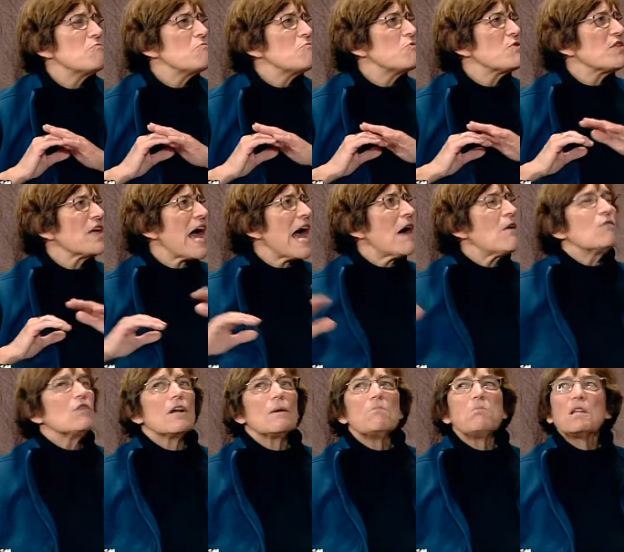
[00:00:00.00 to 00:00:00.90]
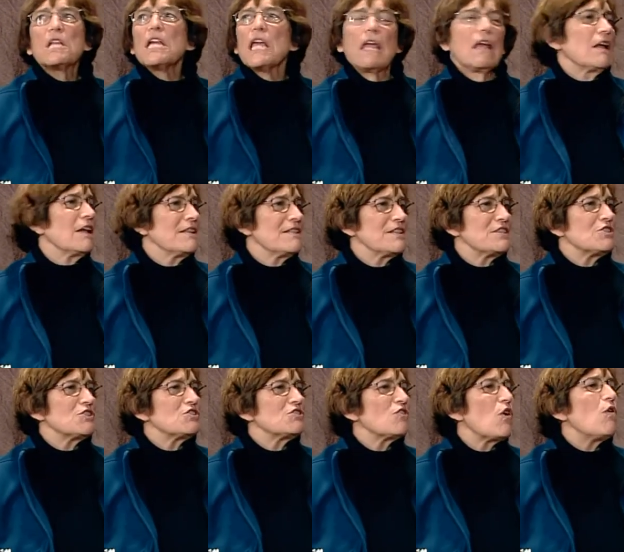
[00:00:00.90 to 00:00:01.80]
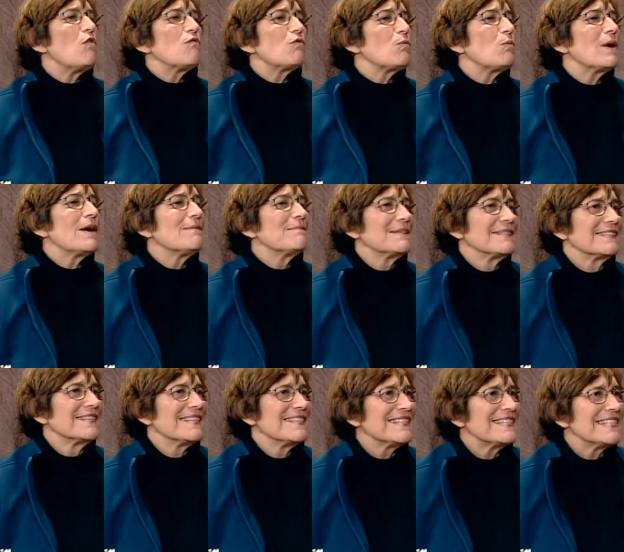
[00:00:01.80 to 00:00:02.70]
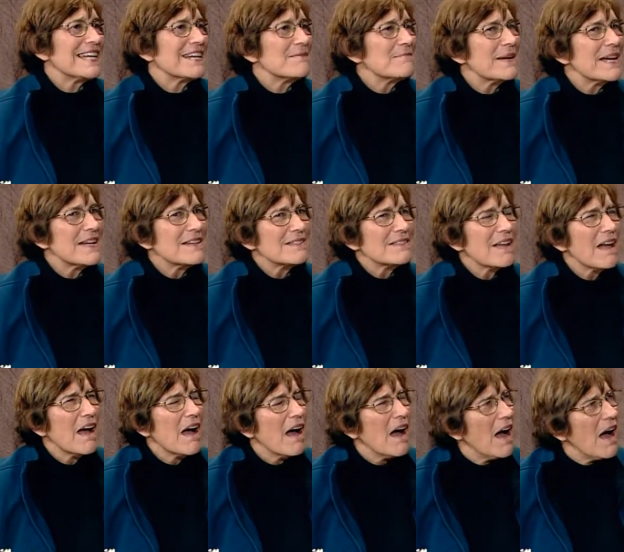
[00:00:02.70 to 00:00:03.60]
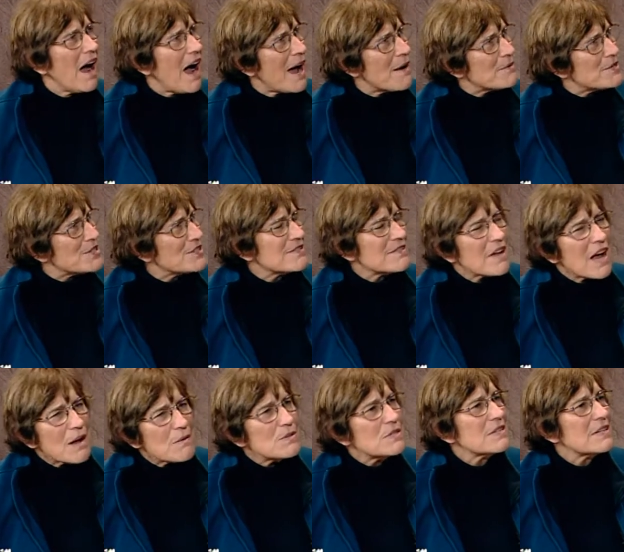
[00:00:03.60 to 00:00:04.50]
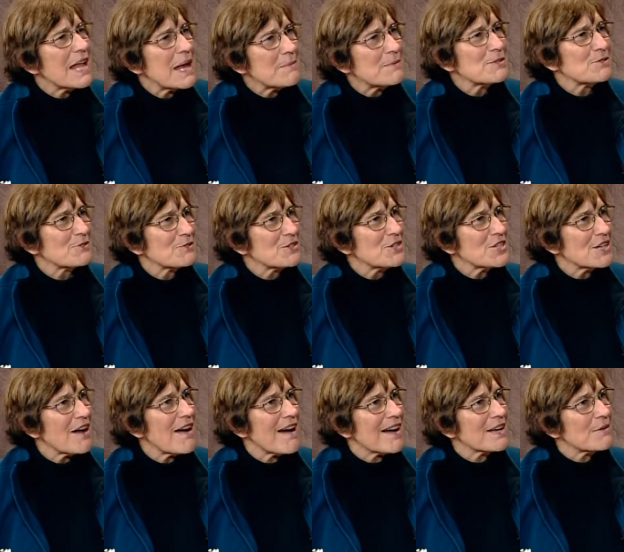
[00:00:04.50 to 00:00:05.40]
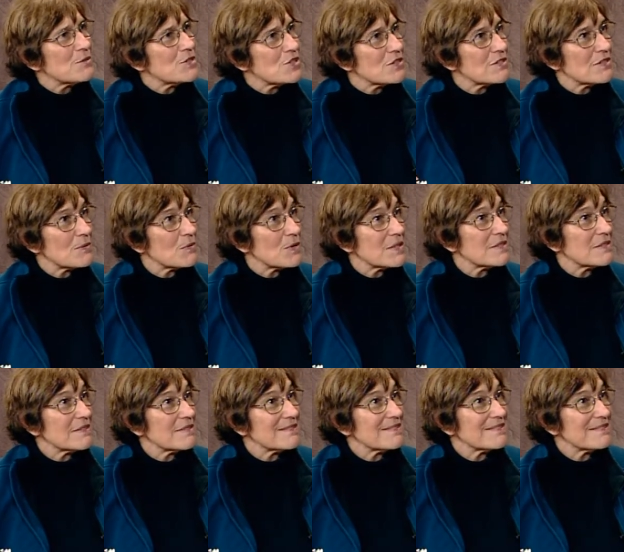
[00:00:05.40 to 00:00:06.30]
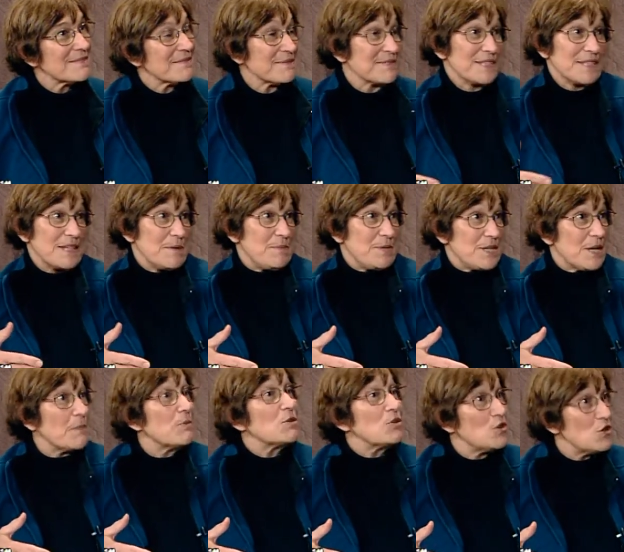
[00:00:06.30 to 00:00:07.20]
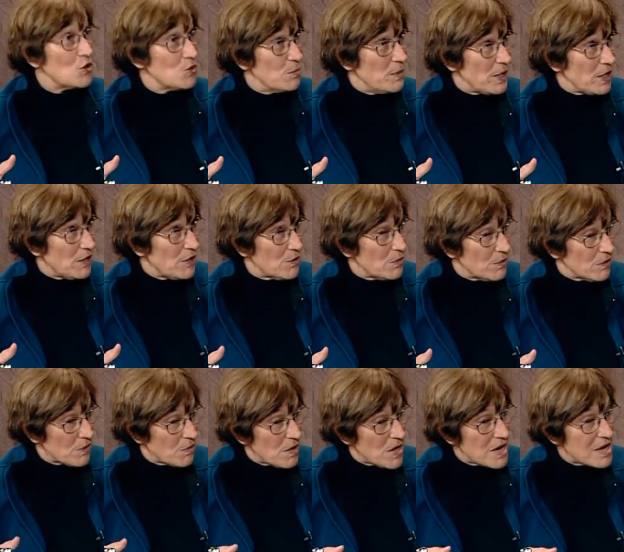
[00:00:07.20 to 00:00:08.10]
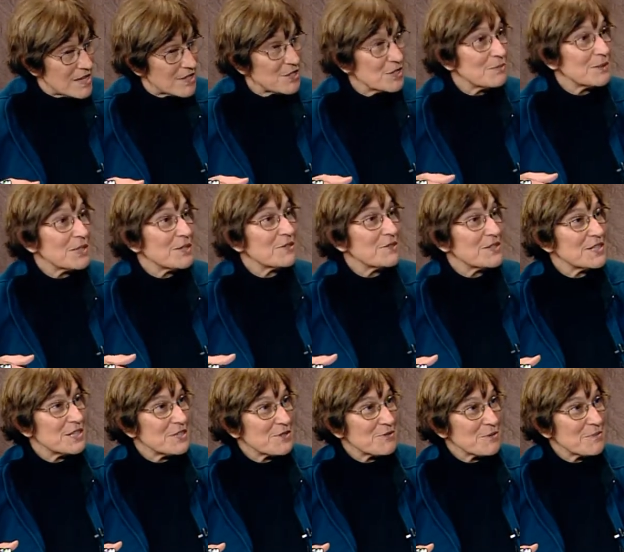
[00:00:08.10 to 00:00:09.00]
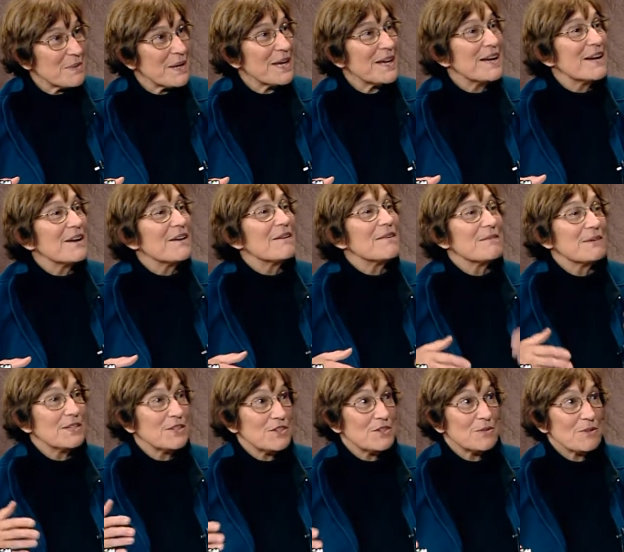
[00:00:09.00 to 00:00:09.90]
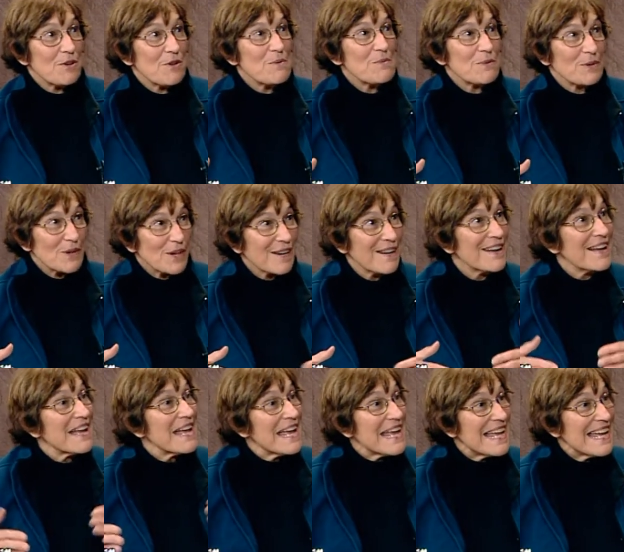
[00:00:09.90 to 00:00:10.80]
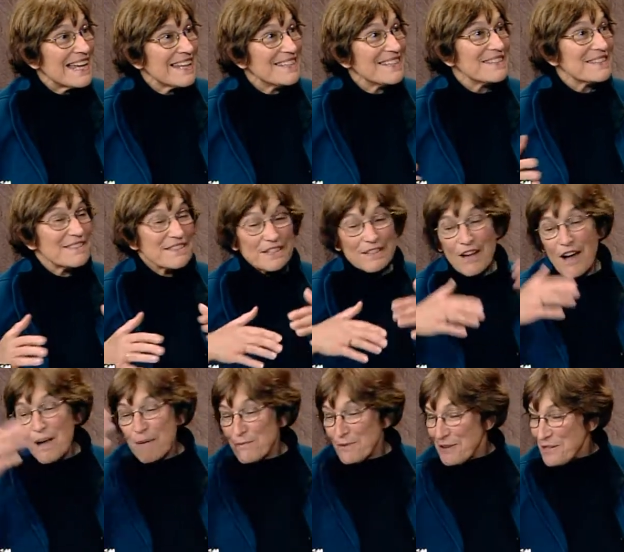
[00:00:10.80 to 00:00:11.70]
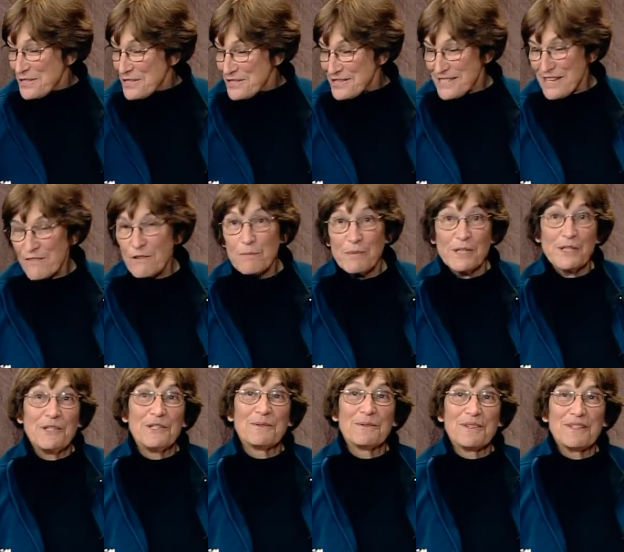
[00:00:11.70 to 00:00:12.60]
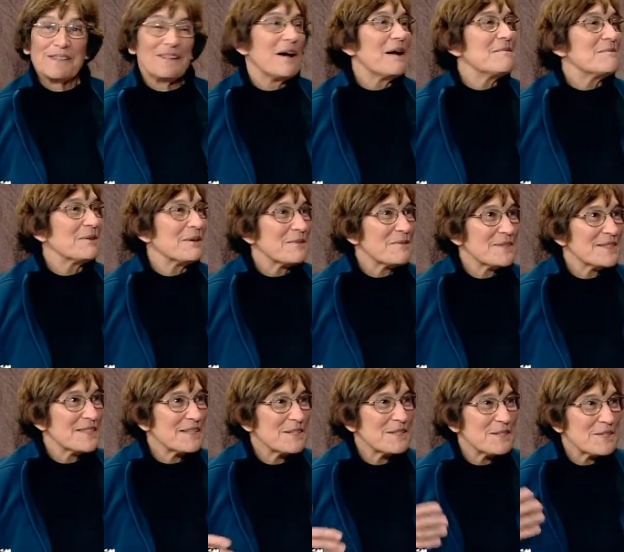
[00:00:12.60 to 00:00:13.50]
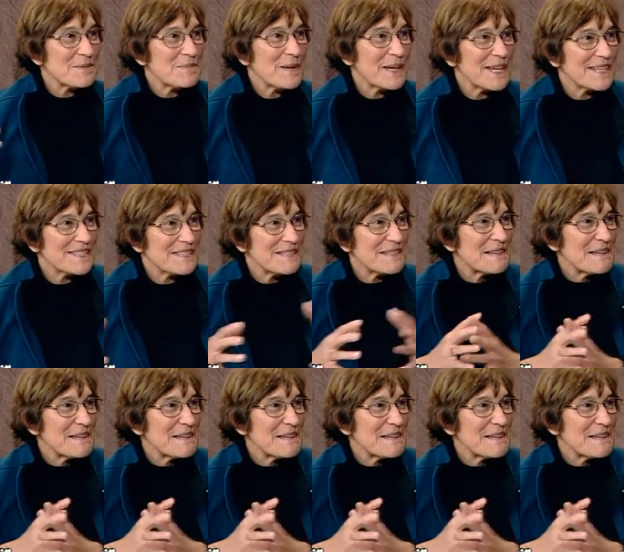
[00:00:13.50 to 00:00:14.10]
without a blink. It's just overwhelmingly the town passed. I was just, I was in absolute shock. It was just, it wasn't DPW. Nobody knew where it was. Nobody right. knew the disrepair. We didn't do our homework and the, the, library just everybody knew where the library was and it just passed